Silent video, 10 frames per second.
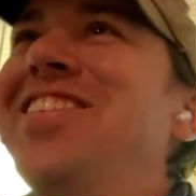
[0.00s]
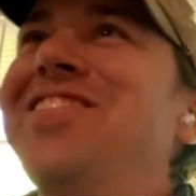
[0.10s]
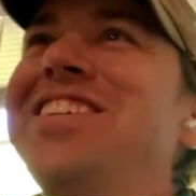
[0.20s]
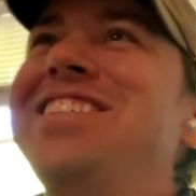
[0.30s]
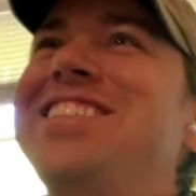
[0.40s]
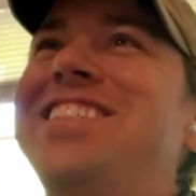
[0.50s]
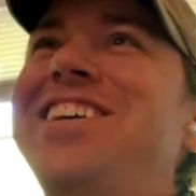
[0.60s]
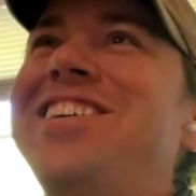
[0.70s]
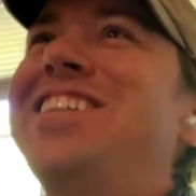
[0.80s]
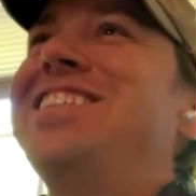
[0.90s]
um,
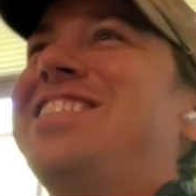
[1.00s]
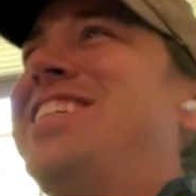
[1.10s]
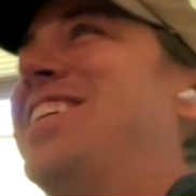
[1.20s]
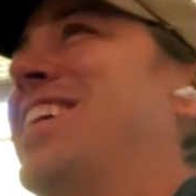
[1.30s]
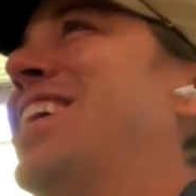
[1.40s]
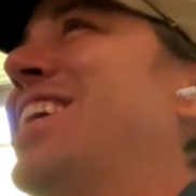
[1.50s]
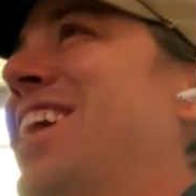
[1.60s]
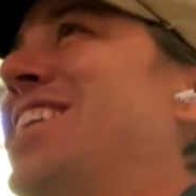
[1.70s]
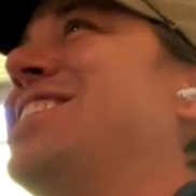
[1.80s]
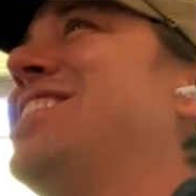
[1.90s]
seriously,
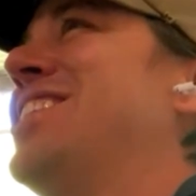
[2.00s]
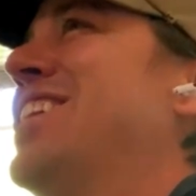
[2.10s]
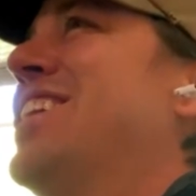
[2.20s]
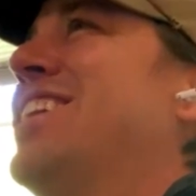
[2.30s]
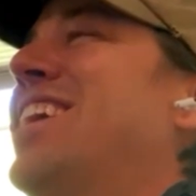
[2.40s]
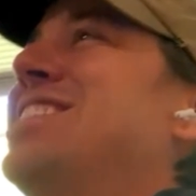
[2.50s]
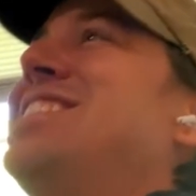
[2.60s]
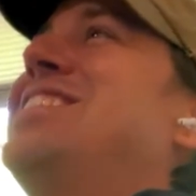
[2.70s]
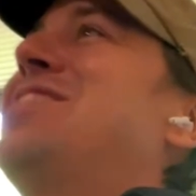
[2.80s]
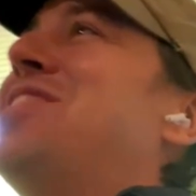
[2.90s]
that's the that's
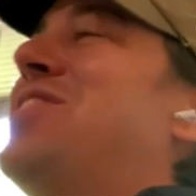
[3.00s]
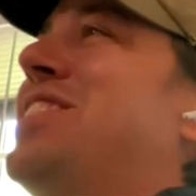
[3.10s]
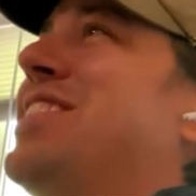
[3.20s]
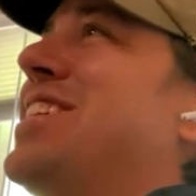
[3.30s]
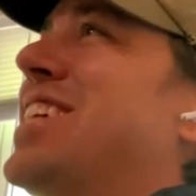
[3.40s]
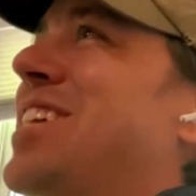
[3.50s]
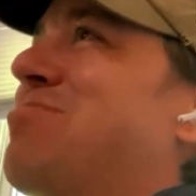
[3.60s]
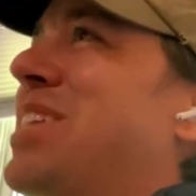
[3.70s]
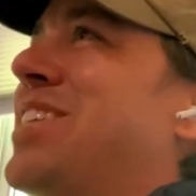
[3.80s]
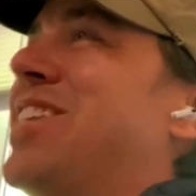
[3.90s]
the number one thing I'd
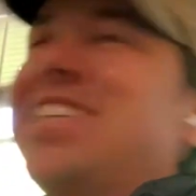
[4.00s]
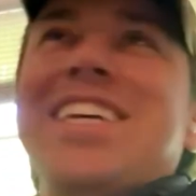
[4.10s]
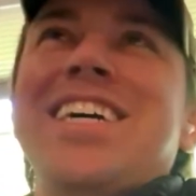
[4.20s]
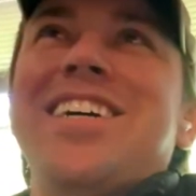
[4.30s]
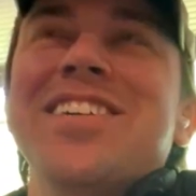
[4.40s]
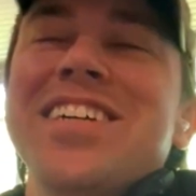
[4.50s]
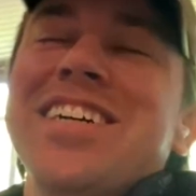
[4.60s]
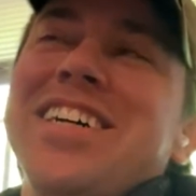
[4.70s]
buy right now.